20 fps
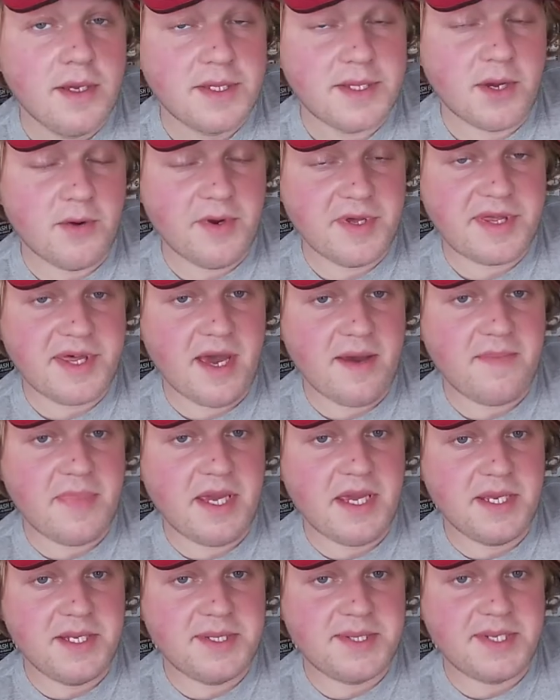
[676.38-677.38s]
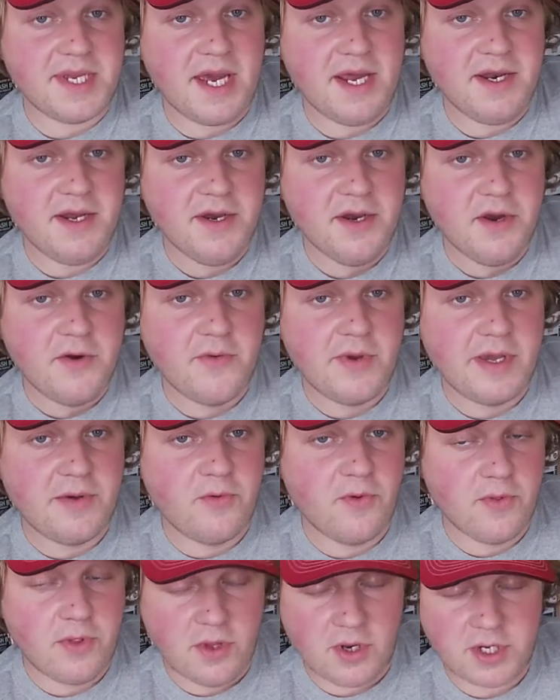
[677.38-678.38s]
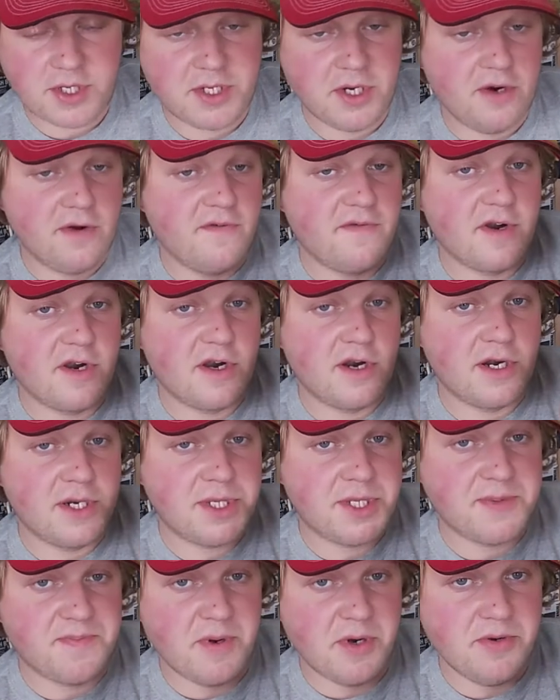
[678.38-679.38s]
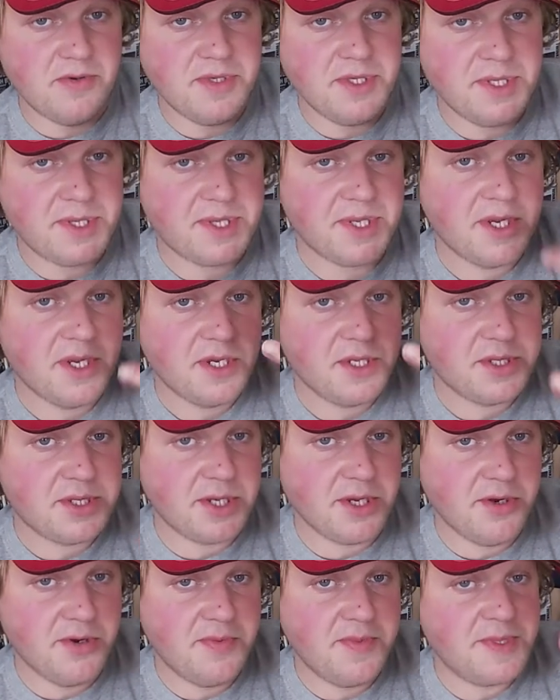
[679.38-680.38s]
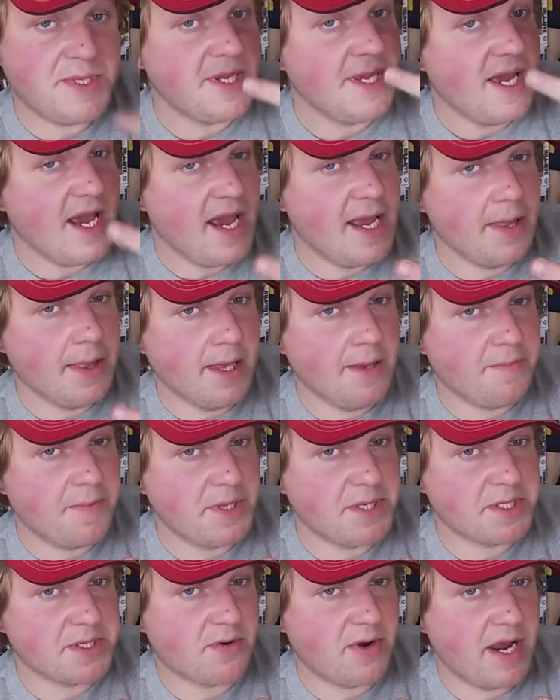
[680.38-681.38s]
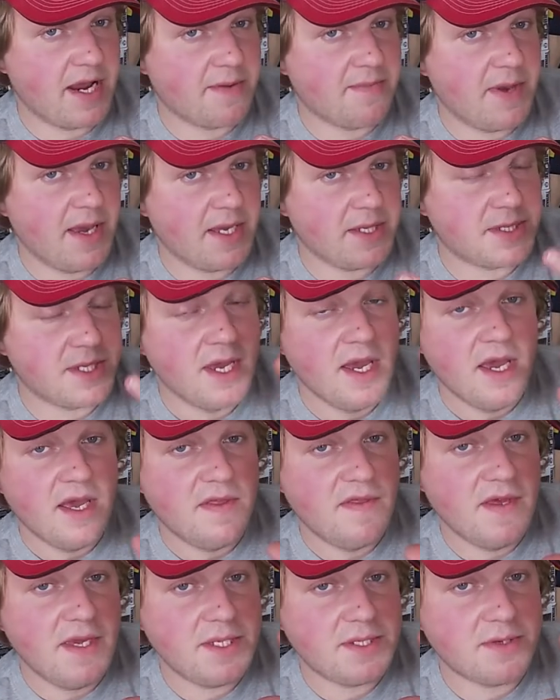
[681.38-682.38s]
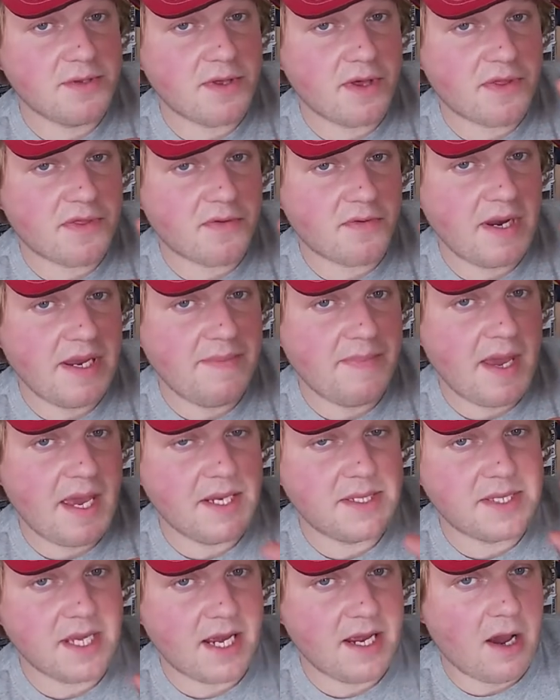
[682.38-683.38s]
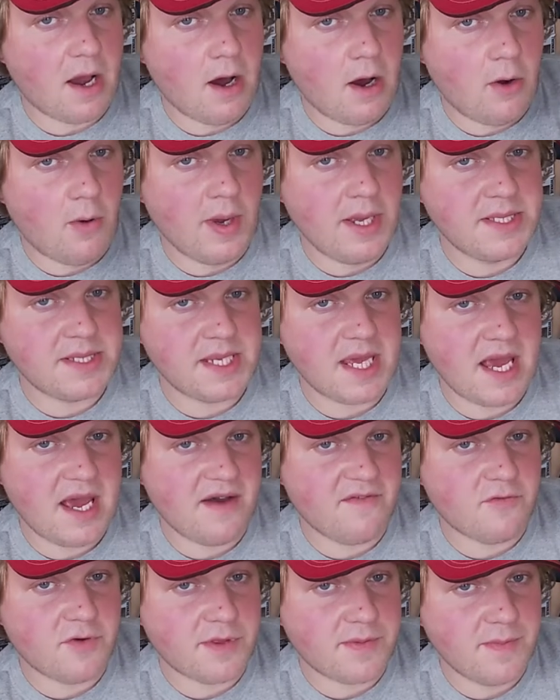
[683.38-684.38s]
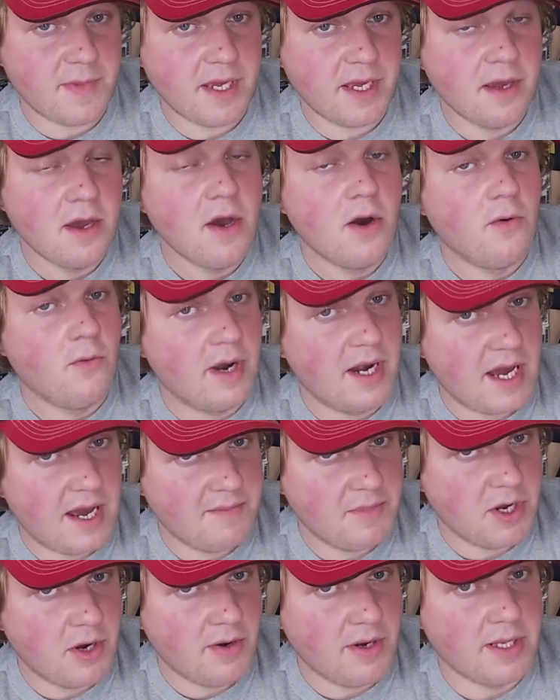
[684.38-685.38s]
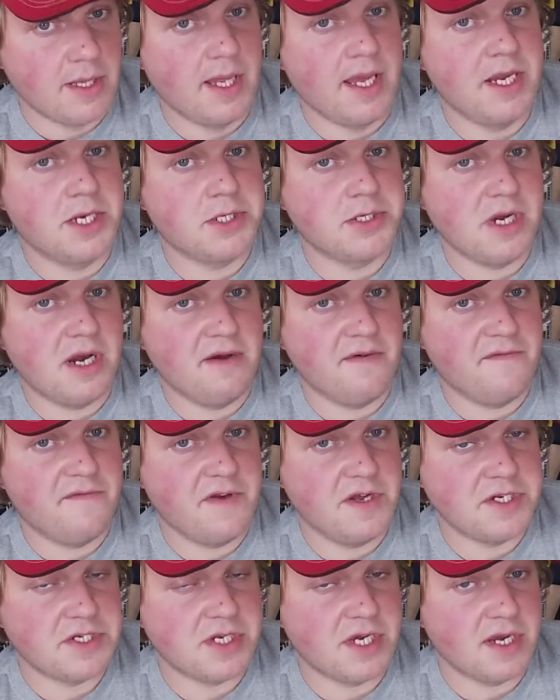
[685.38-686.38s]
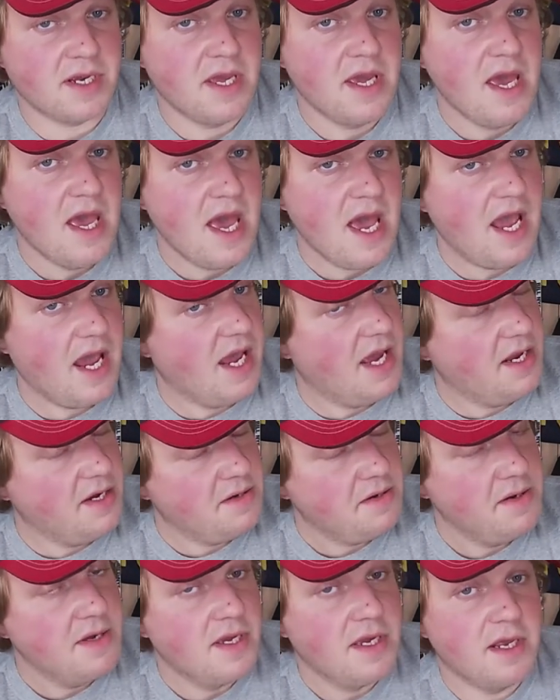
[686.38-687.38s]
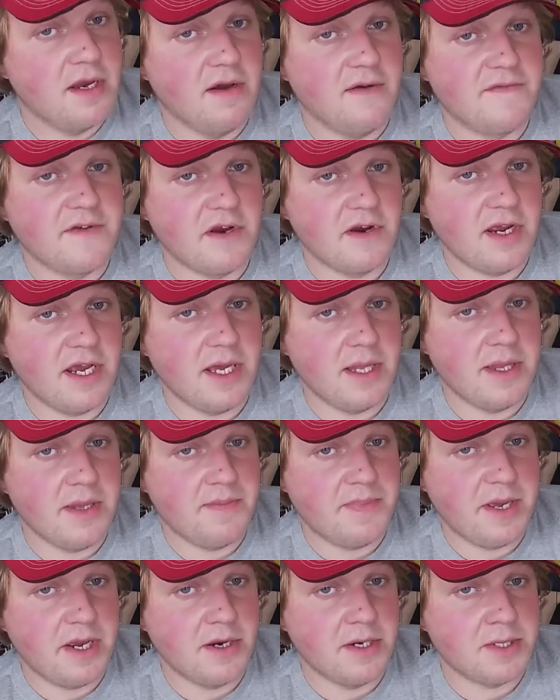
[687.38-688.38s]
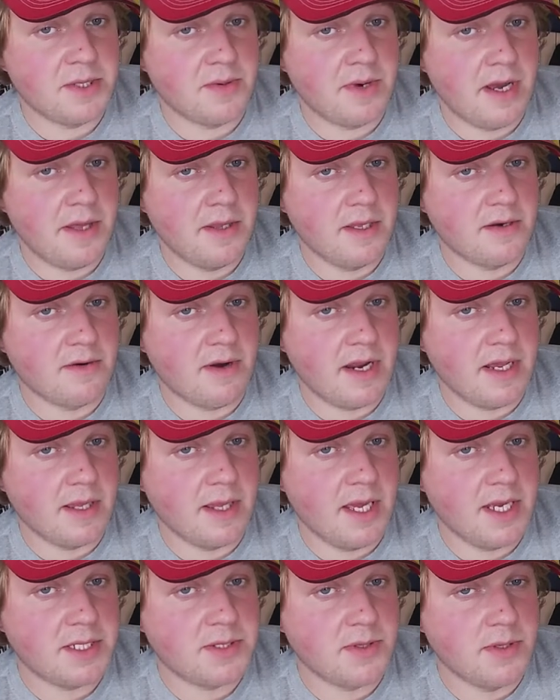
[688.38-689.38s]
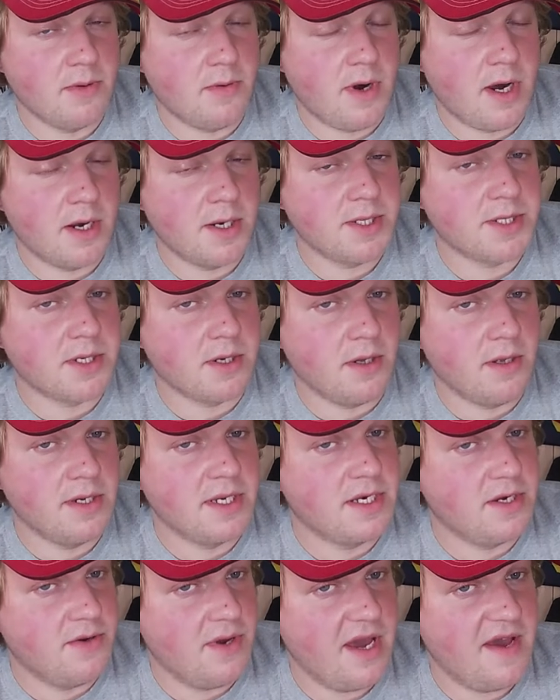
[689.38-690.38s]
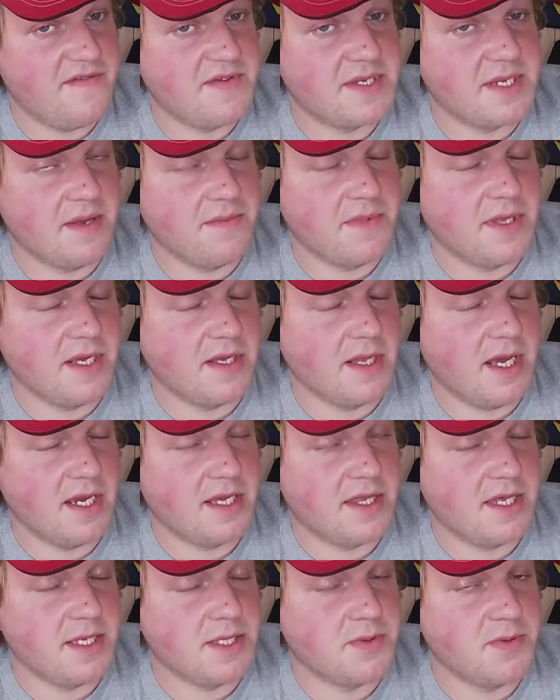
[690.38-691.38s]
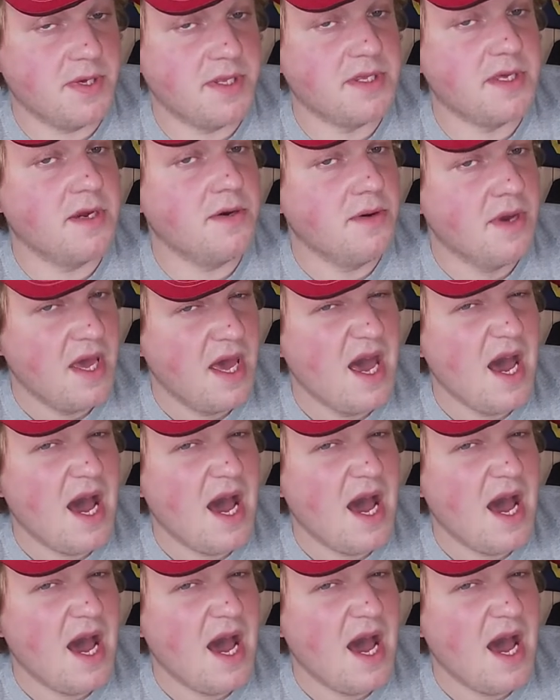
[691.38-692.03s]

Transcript: So with that being said, we looked over spoons, tubes, and lipless crankbaits. These are the three baits I always have with me when I'm going lake trout fishing. And, you know, if you're hitting the piers around the Great Lakes when the water's cold and you have something like this with you,